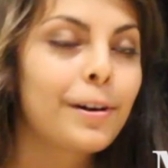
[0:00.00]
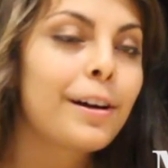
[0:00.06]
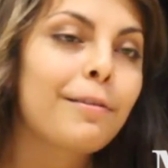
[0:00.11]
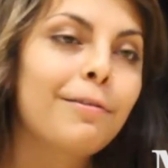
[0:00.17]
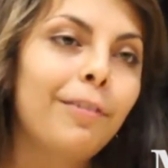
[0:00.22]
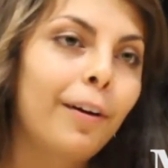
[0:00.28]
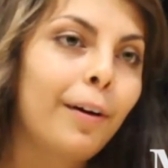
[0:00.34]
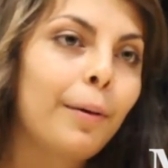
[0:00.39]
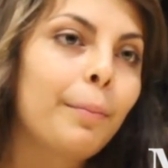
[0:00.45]

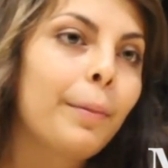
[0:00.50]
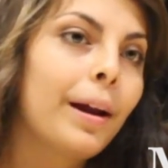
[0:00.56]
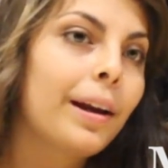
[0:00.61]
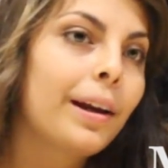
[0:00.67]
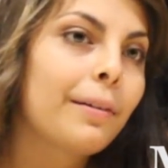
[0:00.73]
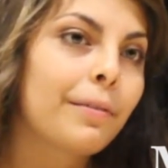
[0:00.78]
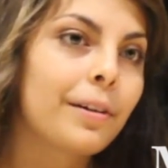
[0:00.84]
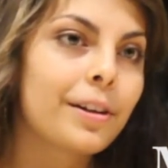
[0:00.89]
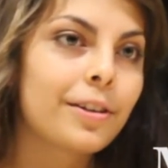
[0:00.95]
reaffirm
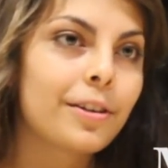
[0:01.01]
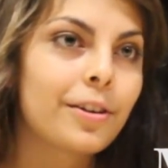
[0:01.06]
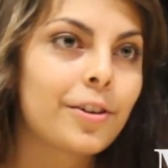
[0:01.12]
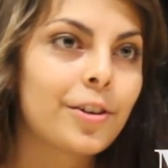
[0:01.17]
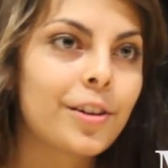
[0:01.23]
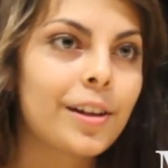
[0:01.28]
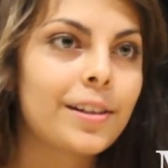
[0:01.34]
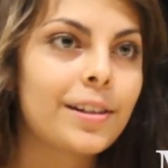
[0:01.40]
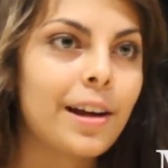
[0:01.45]
any
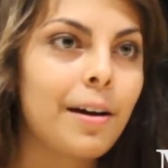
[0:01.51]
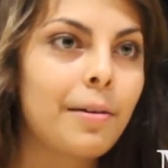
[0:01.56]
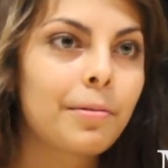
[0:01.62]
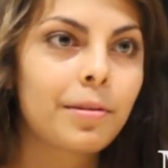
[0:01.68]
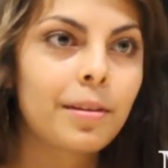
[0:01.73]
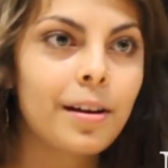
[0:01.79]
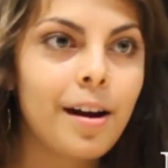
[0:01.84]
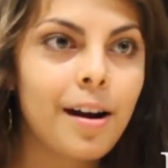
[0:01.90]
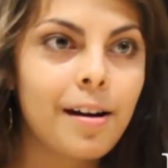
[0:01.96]
research that's
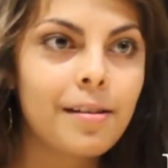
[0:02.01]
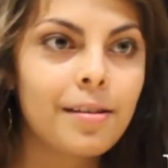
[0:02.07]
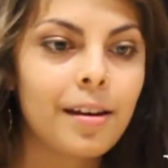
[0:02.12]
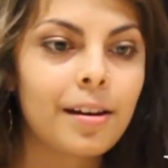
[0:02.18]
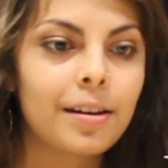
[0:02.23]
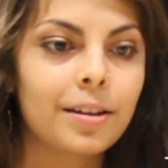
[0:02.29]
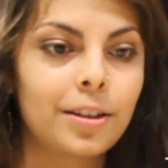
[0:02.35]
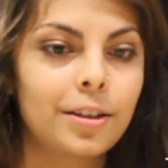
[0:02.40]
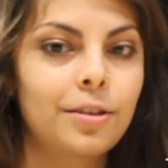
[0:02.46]
out there
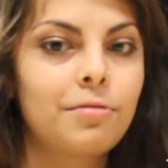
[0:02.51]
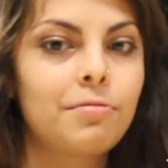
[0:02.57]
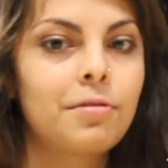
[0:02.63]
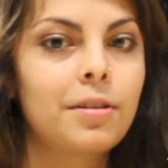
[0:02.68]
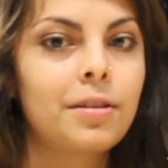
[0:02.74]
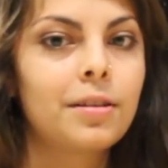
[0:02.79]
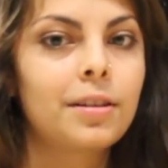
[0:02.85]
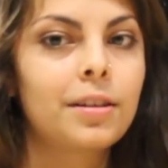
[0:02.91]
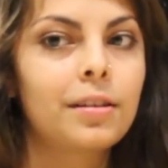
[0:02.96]
that
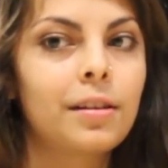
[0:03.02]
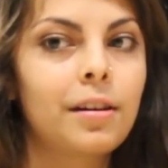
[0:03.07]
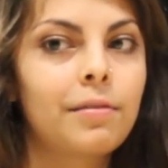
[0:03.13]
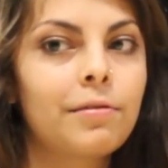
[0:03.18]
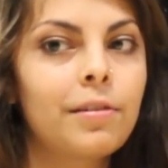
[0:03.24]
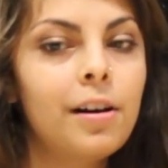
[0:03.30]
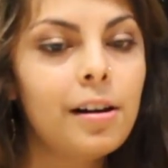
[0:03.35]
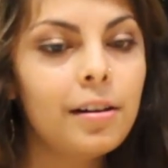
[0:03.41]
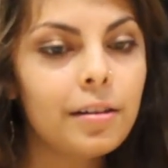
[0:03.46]
students of
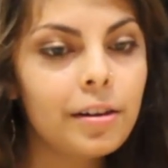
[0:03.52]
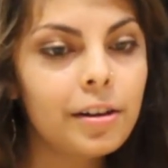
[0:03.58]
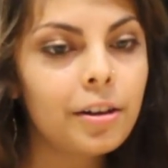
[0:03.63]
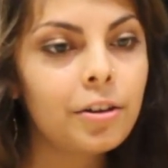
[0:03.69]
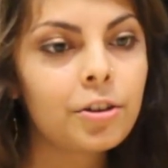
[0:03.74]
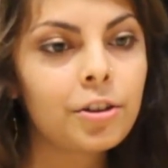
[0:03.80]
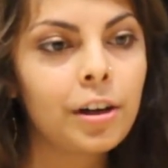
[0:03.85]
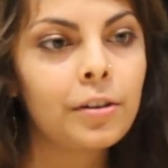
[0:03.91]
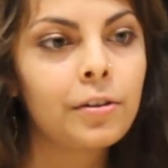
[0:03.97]

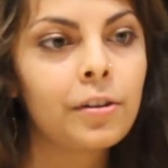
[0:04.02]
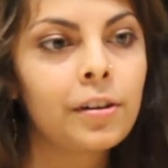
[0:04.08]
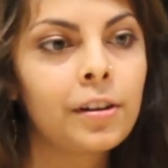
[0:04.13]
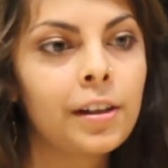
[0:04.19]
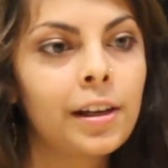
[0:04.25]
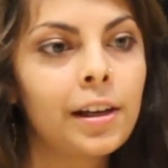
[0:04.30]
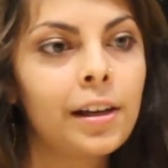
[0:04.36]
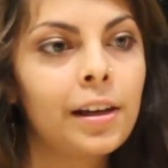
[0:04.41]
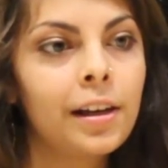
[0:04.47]
color
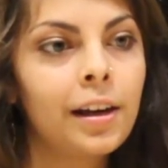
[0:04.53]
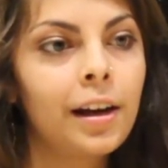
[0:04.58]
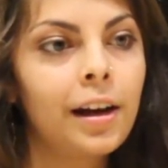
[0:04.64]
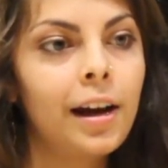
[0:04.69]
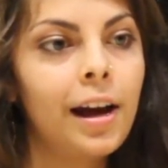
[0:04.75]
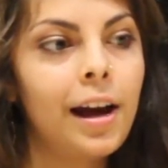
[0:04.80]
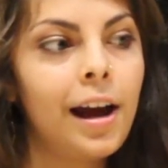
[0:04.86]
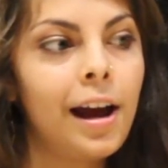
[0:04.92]
generally